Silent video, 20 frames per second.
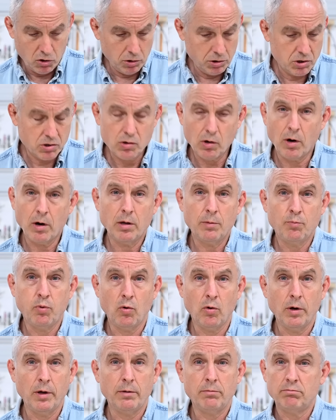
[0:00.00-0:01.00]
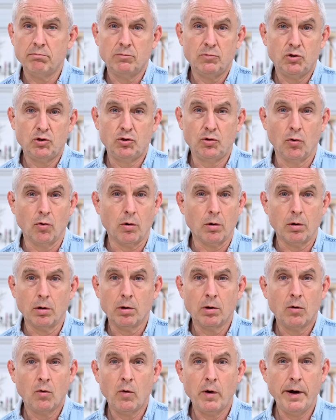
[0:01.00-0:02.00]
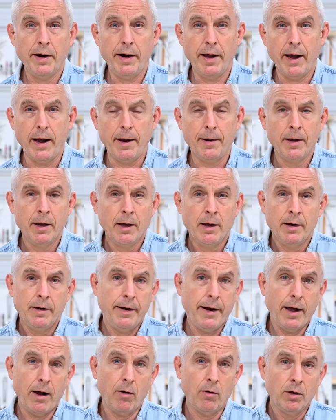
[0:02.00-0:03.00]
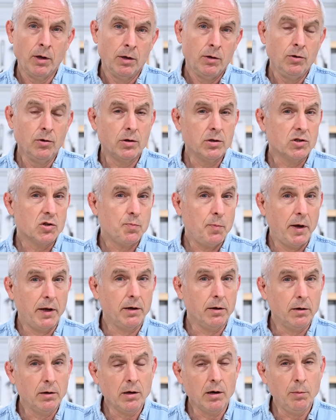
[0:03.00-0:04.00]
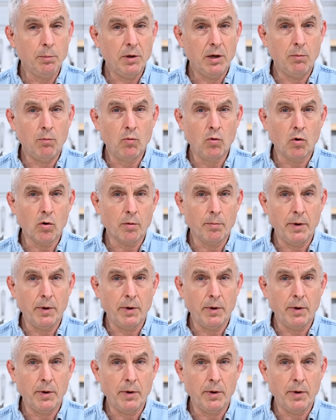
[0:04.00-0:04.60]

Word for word: Good starting point, sure, why not? Now, you can spend a little bit more